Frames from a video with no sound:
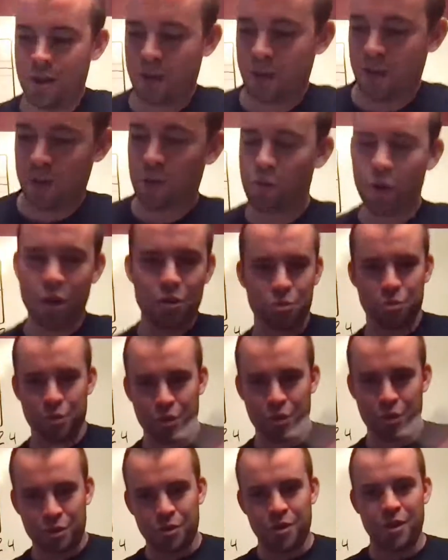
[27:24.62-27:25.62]
who knows what
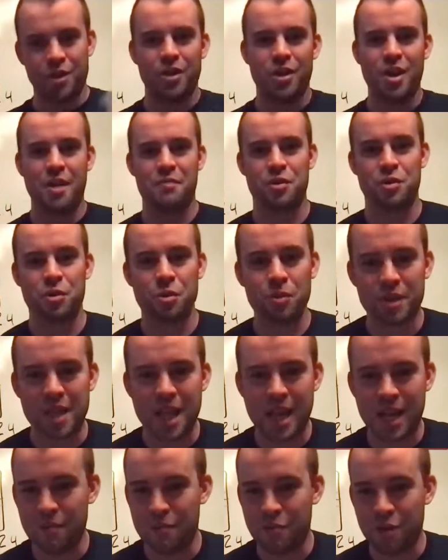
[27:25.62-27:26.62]
you you have to do with
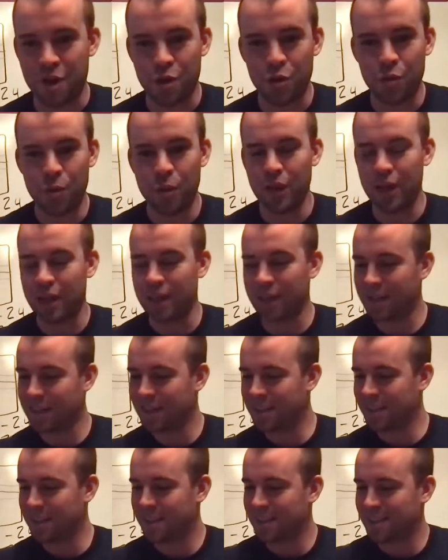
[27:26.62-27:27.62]
that info, but
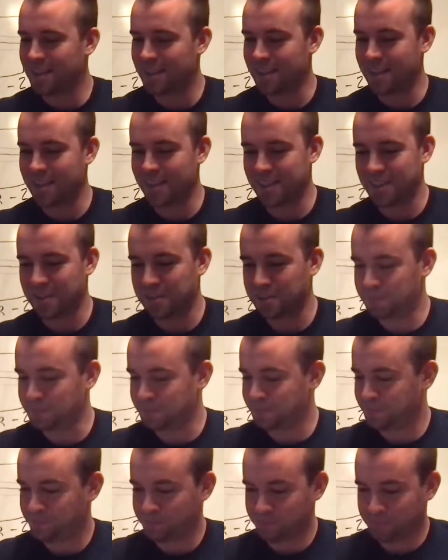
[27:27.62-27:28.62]
um,
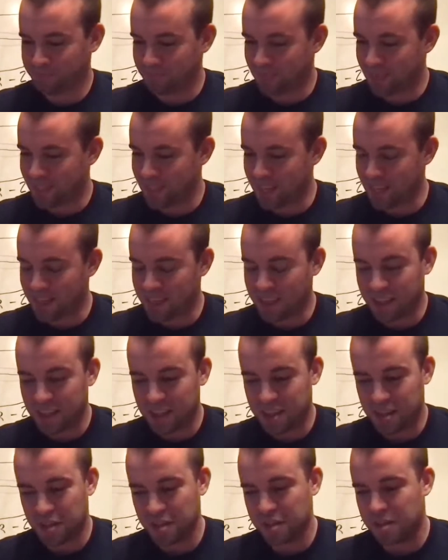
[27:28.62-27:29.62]
yeah, I think
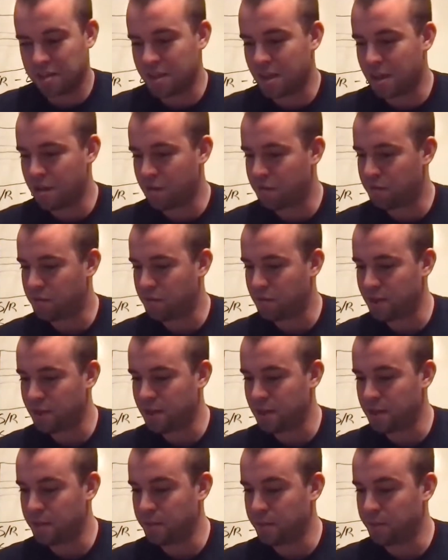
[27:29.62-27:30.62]
that's good stuff.
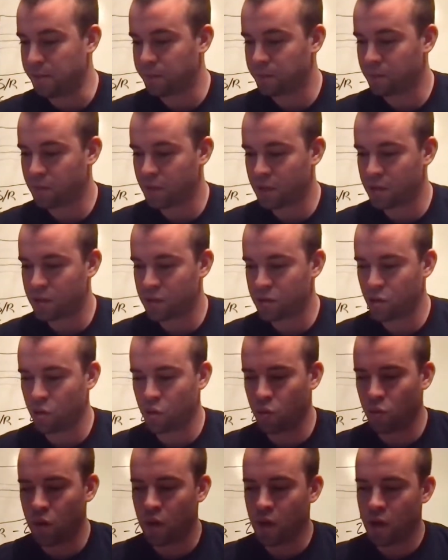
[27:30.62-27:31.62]
Um,
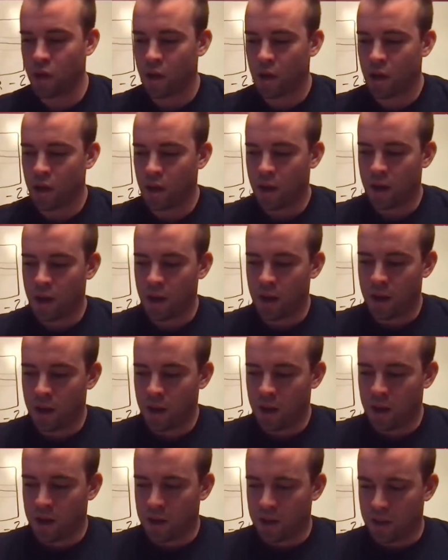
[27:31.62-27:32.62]
so,
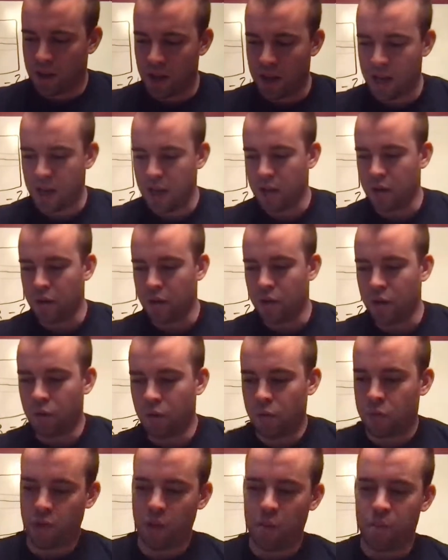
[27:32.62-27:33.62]
kind of
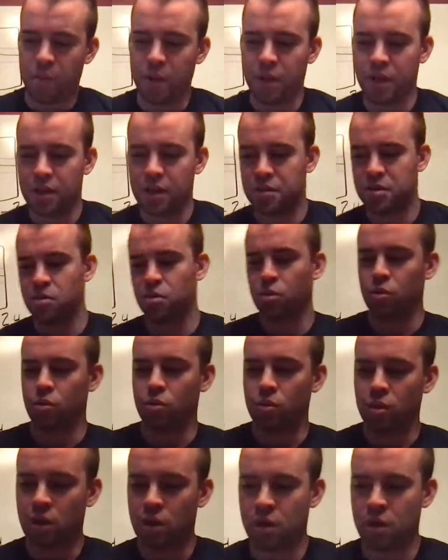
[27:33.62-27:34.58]
flip it into